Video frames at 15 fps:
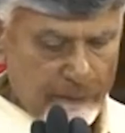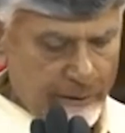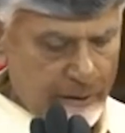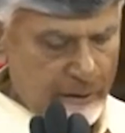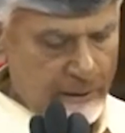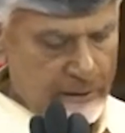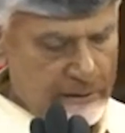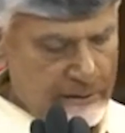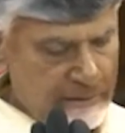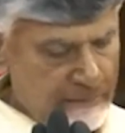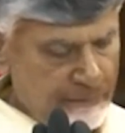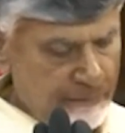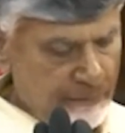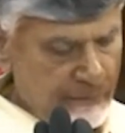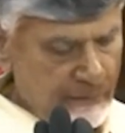Vikas,
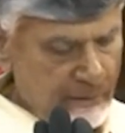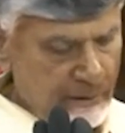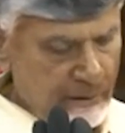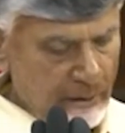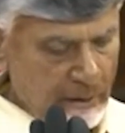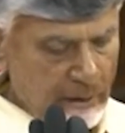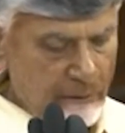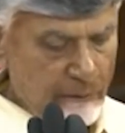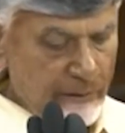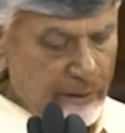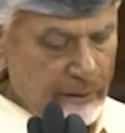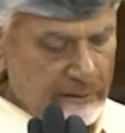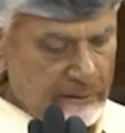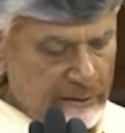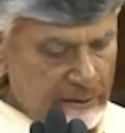and
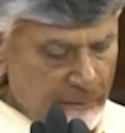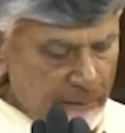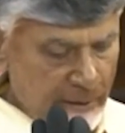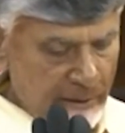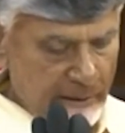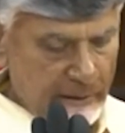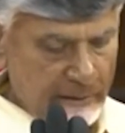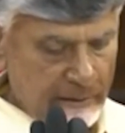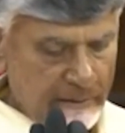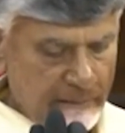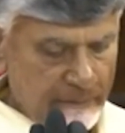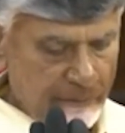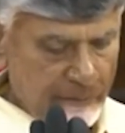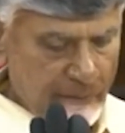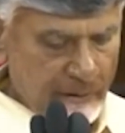Vikasit Bharat,
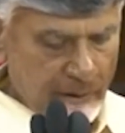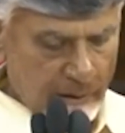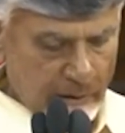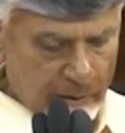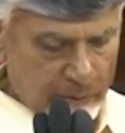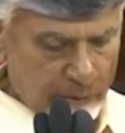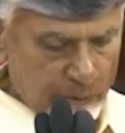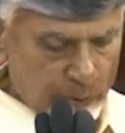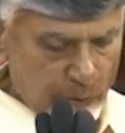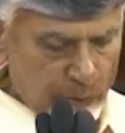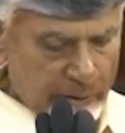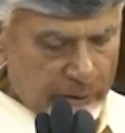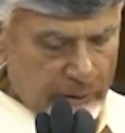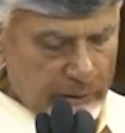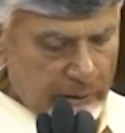and through
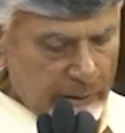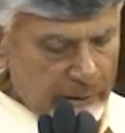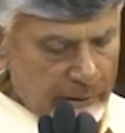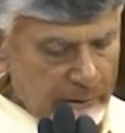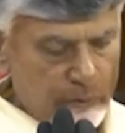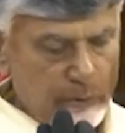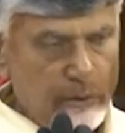the collective